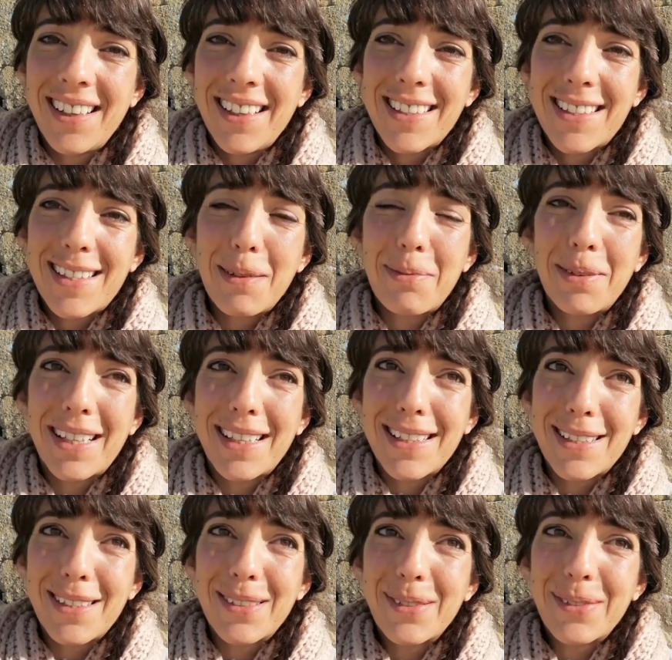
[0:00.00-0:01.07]
It's not
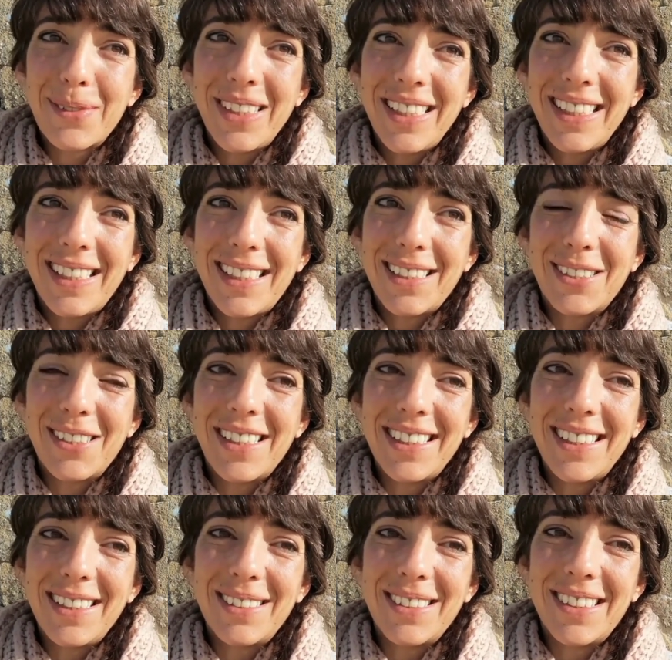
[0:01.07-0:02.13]
because you're weak or
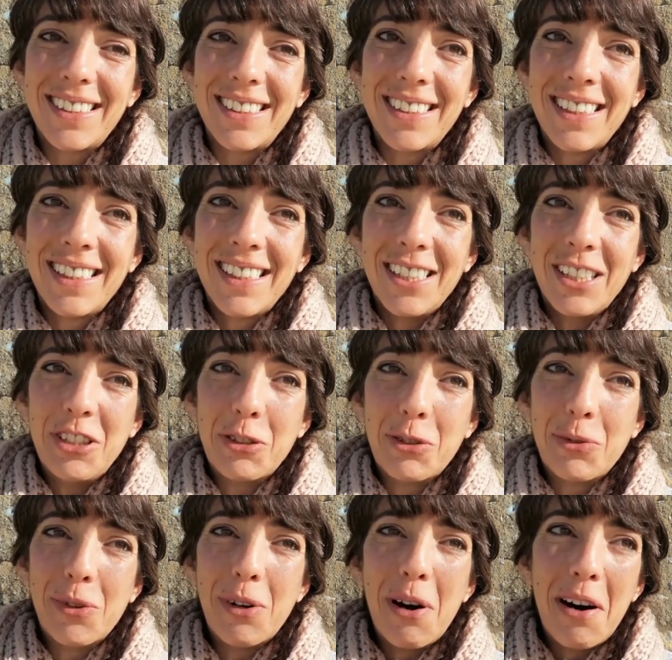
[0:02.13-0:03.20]
you're
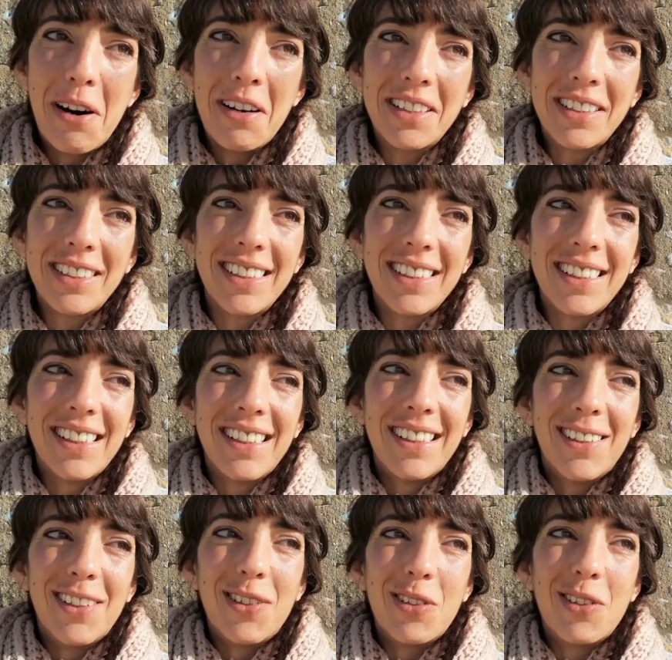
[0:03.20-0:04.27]
wrong
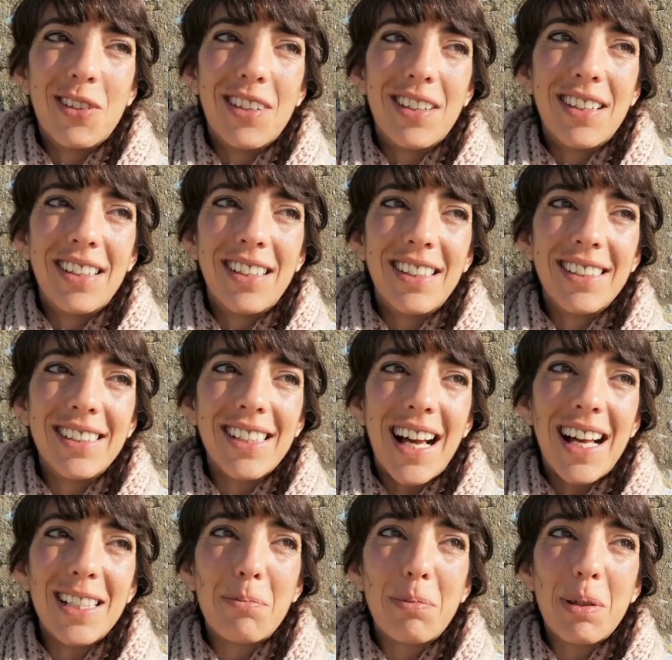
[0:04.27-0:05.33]
or
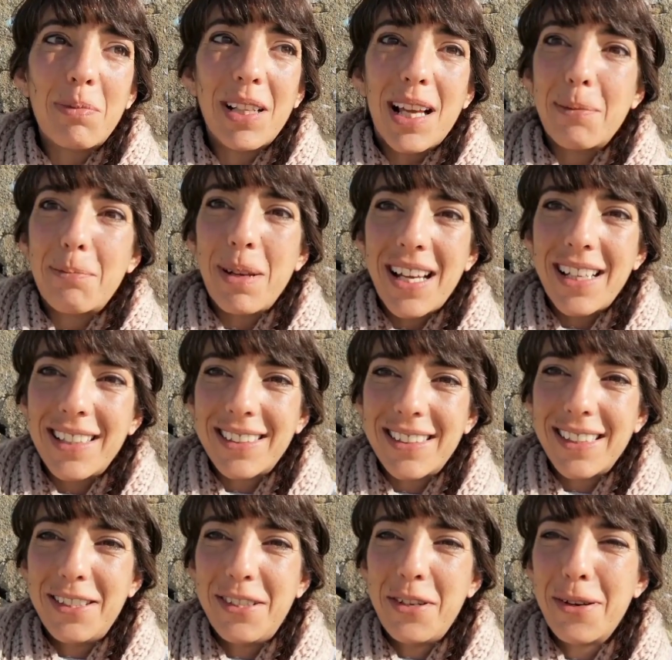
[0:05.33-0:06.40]
other people are better
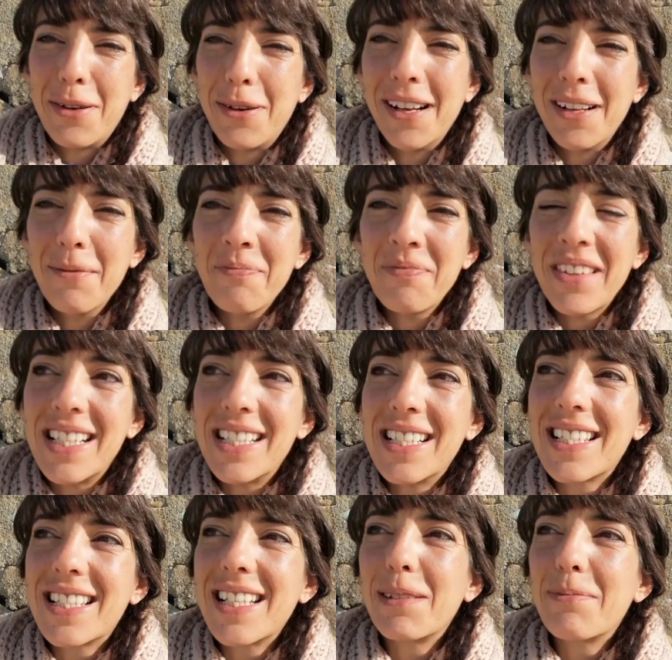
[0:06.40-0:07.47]
than you.
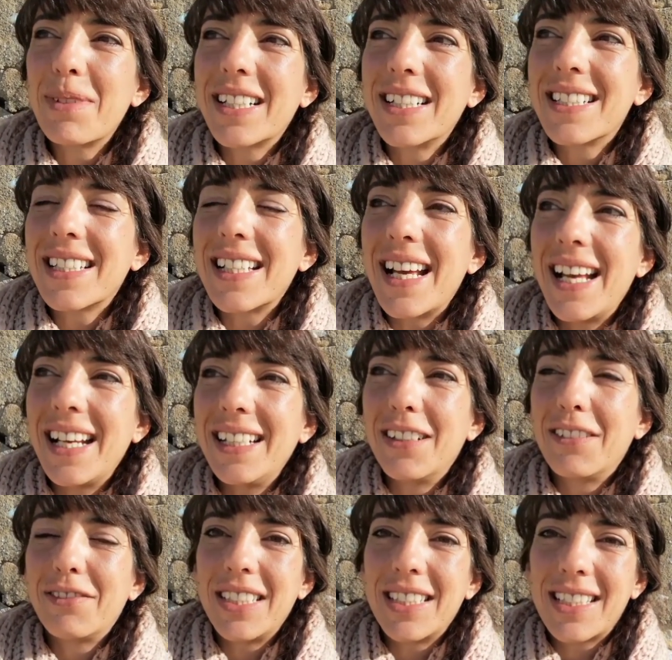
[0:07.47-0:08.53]
It's not because of any
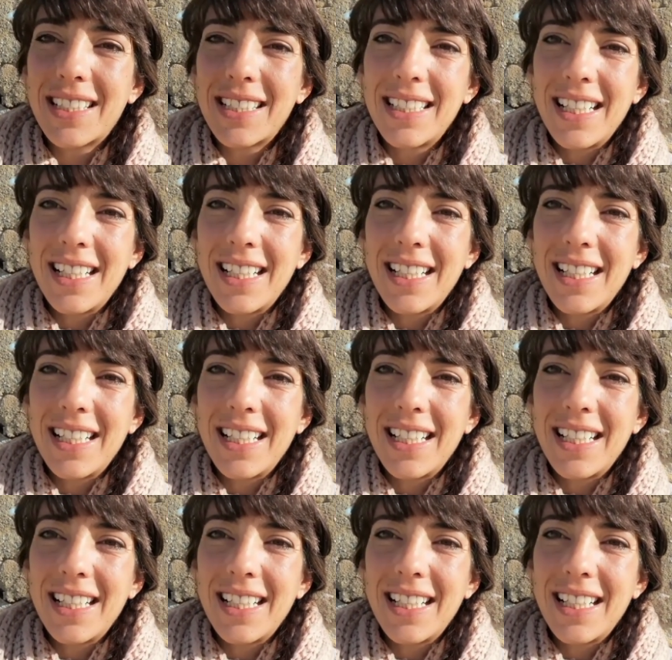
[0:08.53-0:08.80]
of this.